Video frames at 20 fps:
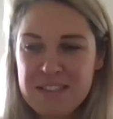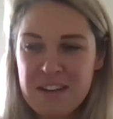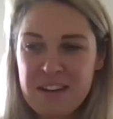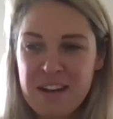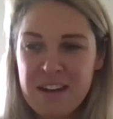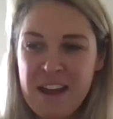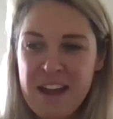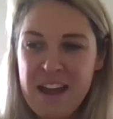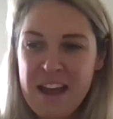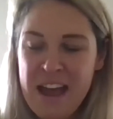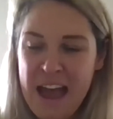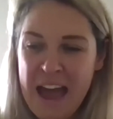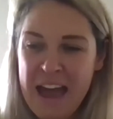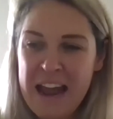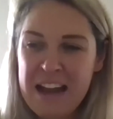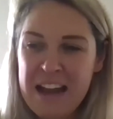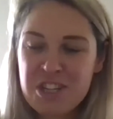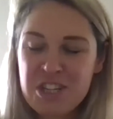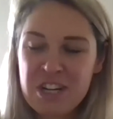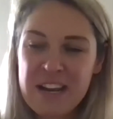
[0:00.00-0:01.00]
And
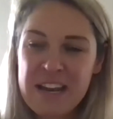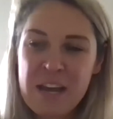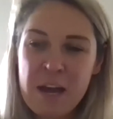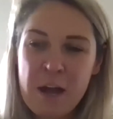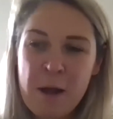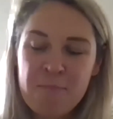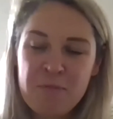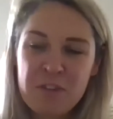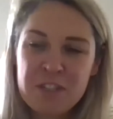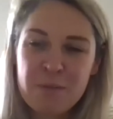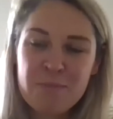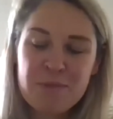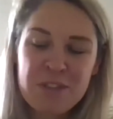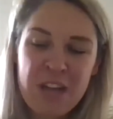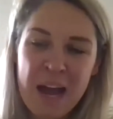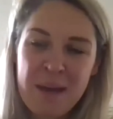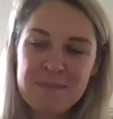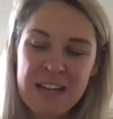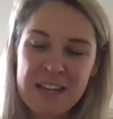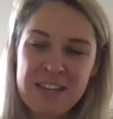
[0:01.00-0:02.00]
actually,
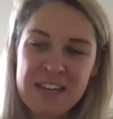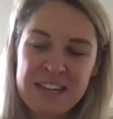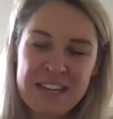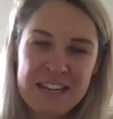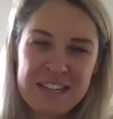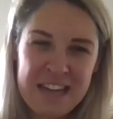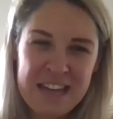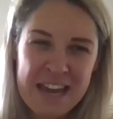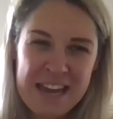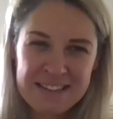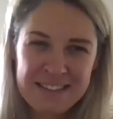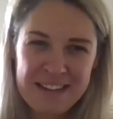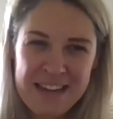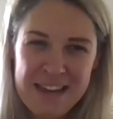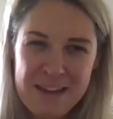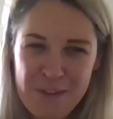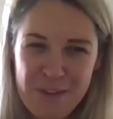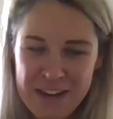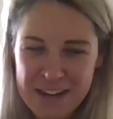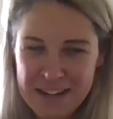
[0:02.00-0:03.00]
sometimes I think it takes
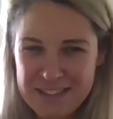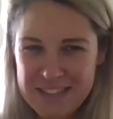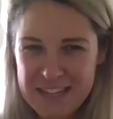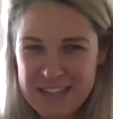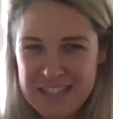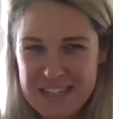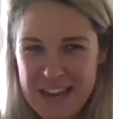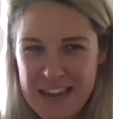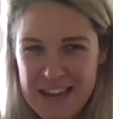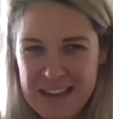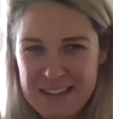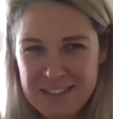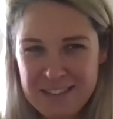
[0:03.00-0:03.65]
leaving a city.